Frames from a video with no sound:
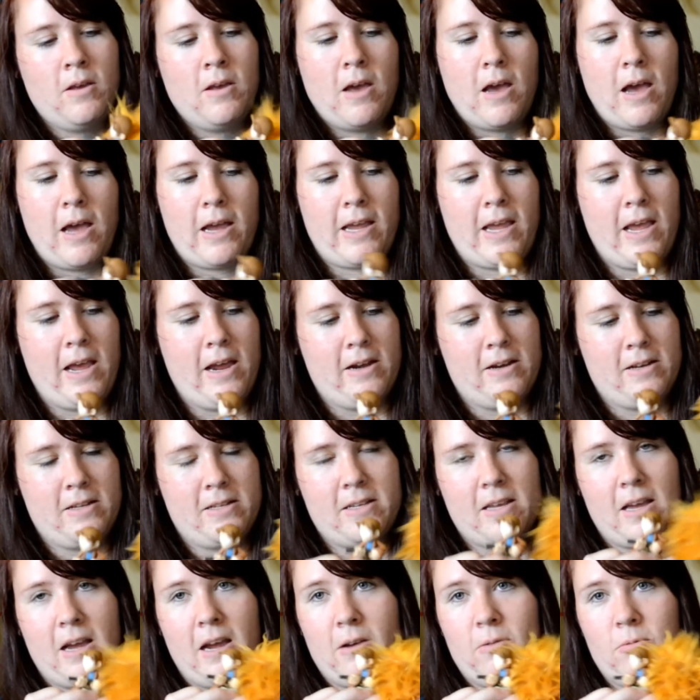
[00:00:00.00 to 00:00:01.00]
I can't
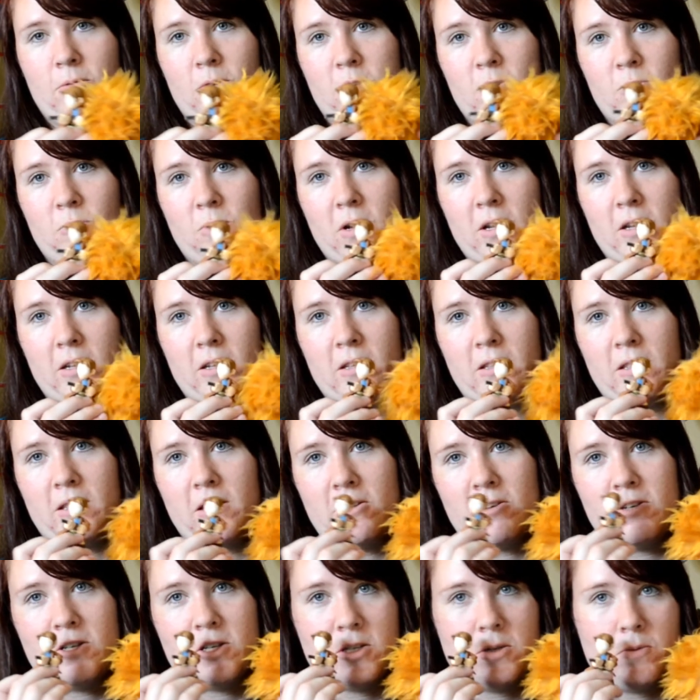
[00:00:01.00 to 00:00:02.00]
decide which one.
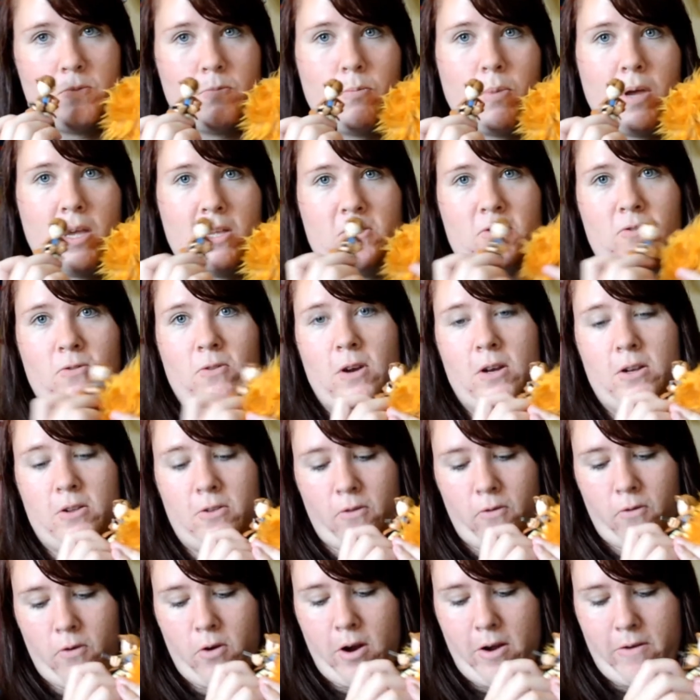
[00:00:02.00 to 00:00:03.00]
They're just best friends
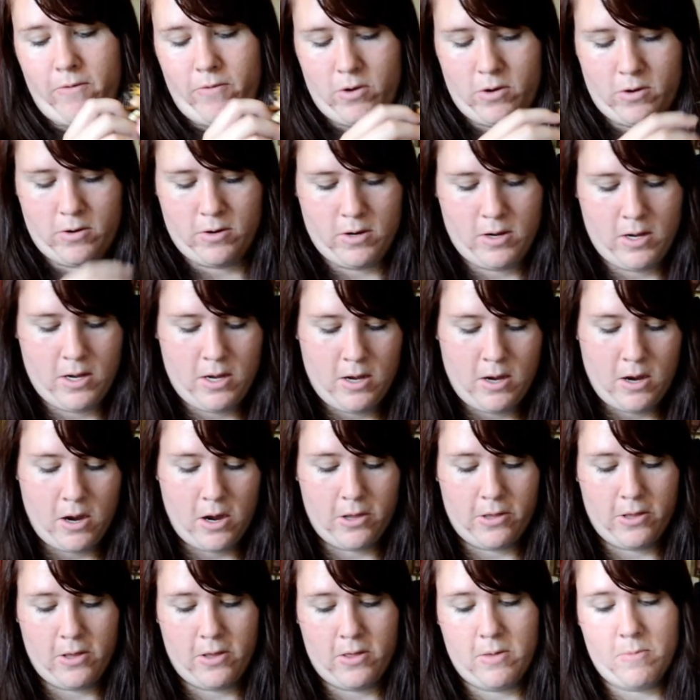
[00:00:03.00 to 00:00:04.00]
forever.
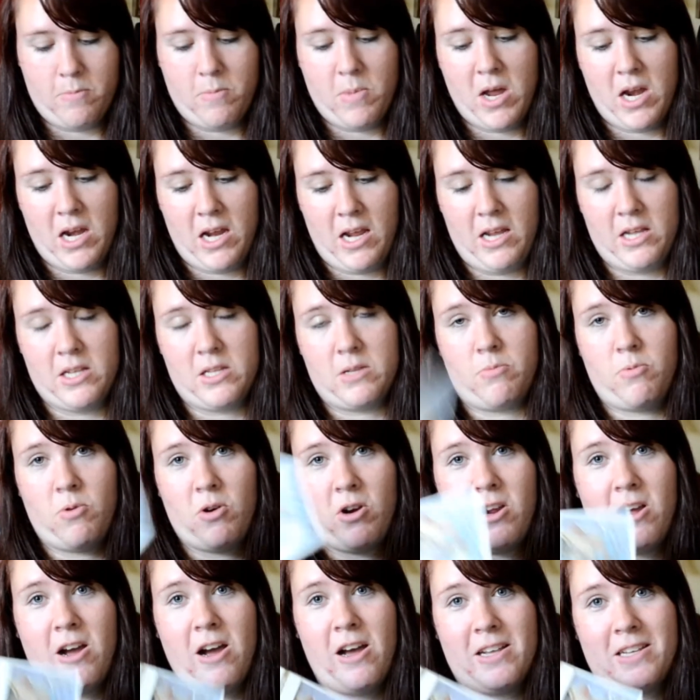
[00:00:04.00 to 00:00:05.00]
Although the money is
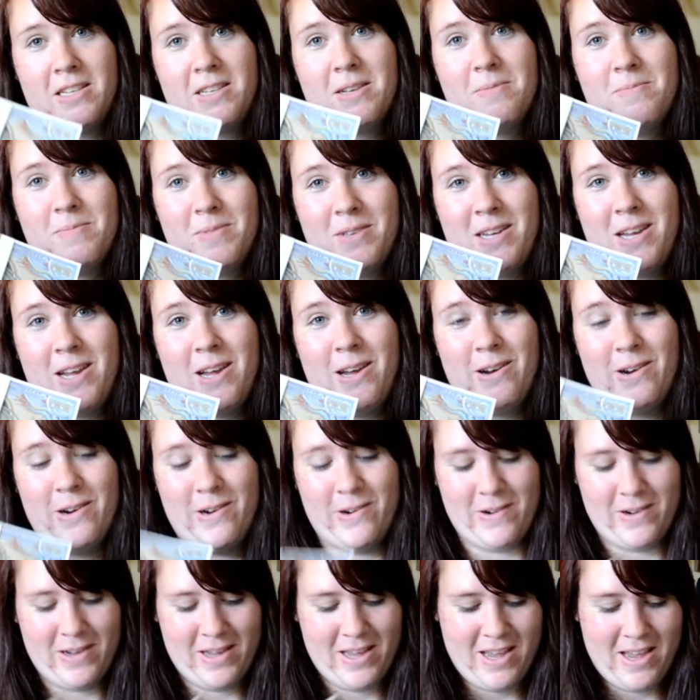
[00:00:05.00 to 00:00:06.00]
pretty awesome too.
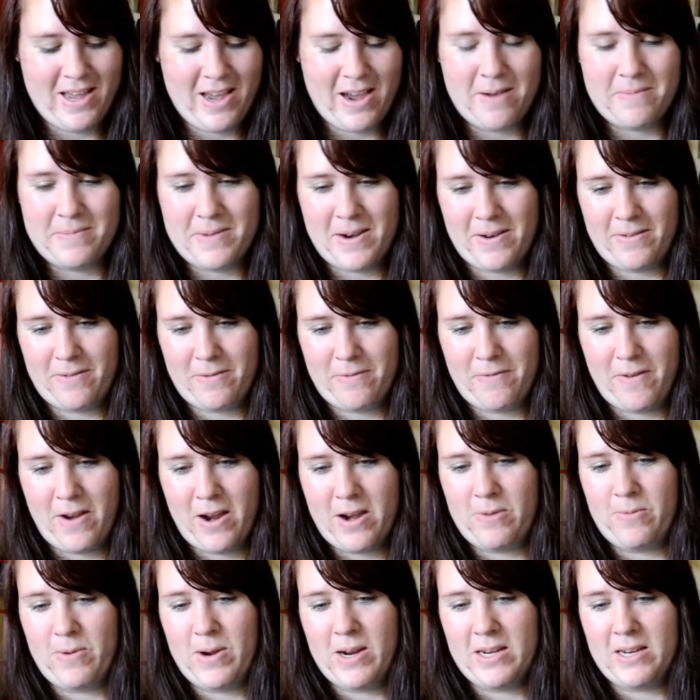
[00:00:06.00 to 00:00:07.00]
I'm gonna have to find
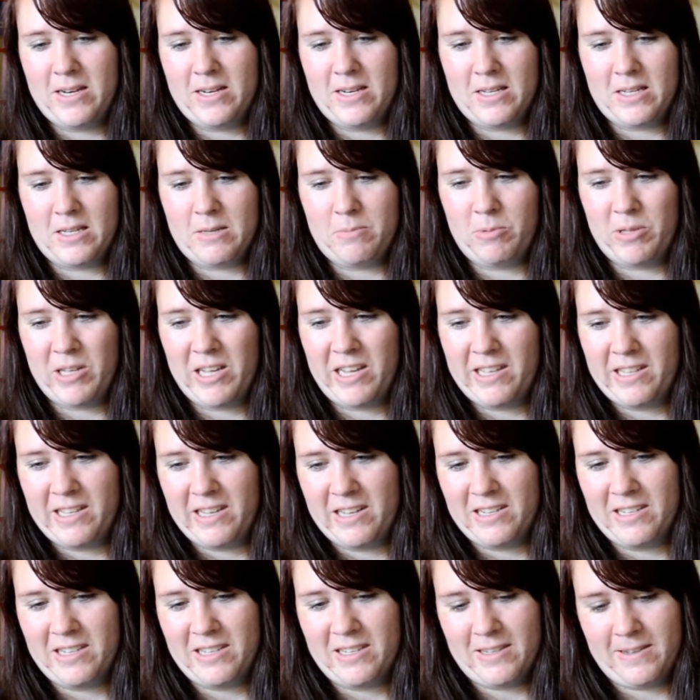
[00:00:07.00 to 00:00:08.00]
a way to display
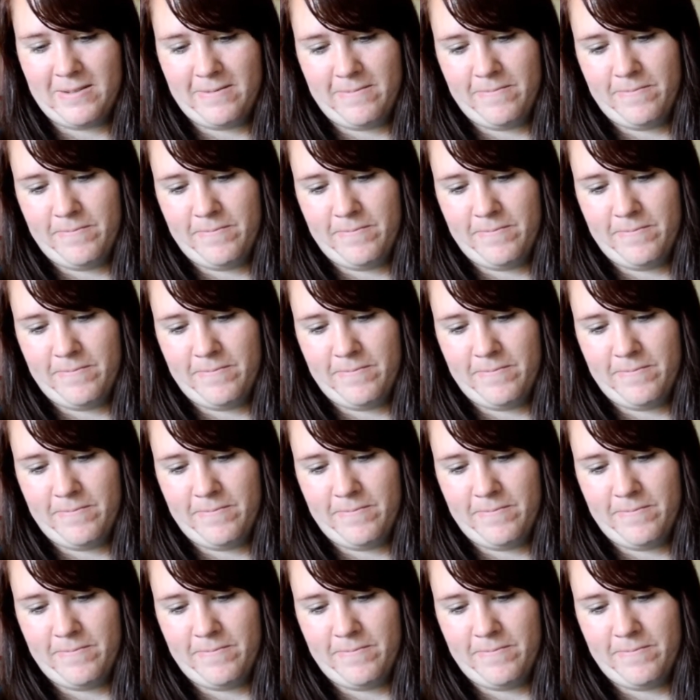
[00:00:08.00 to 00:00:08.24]
this.